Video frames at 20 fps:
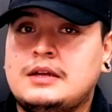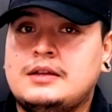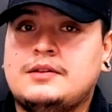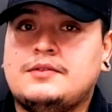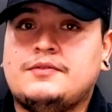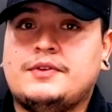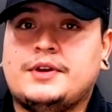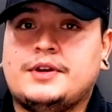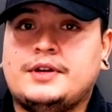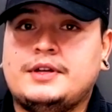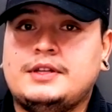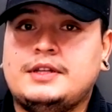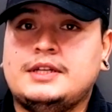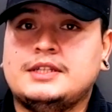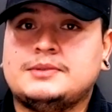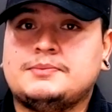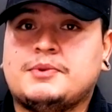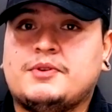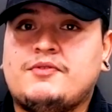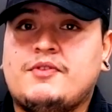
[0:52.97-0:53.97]
At the very
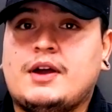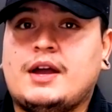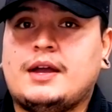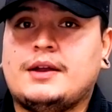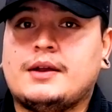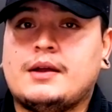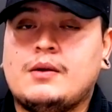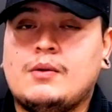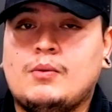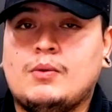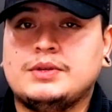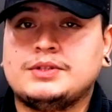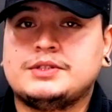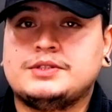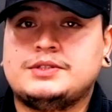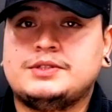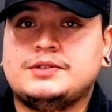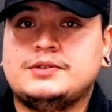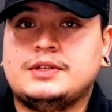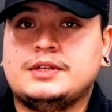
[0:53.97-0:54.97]
least, provide 1 to
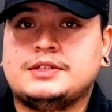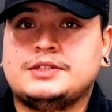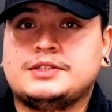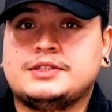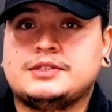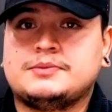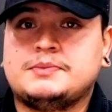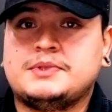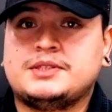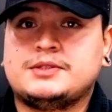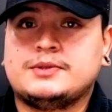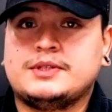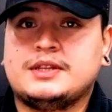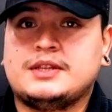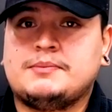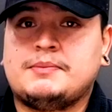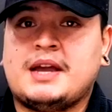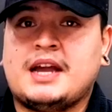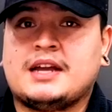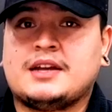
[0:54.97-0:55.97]
2 inches between the
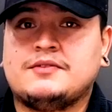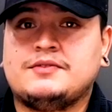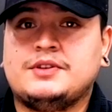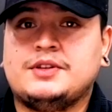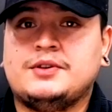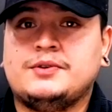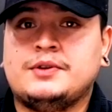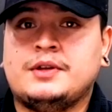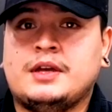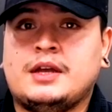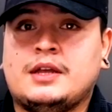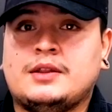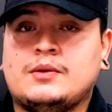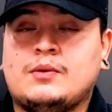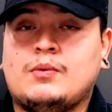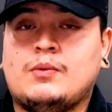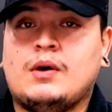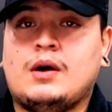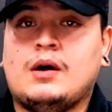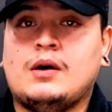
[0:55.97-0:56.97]
back of the unit and the
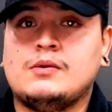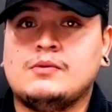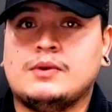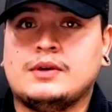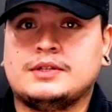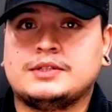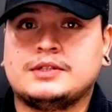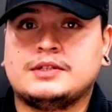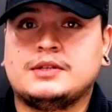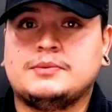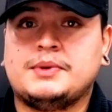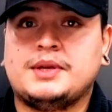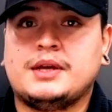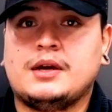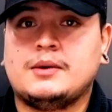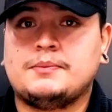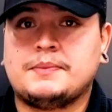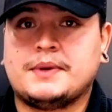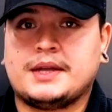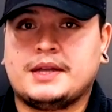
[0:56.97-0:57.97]
wall where it's going to be
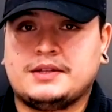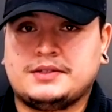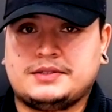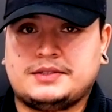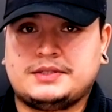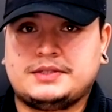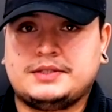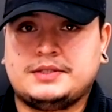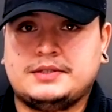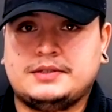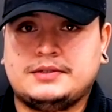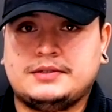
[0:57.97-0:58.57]
up against.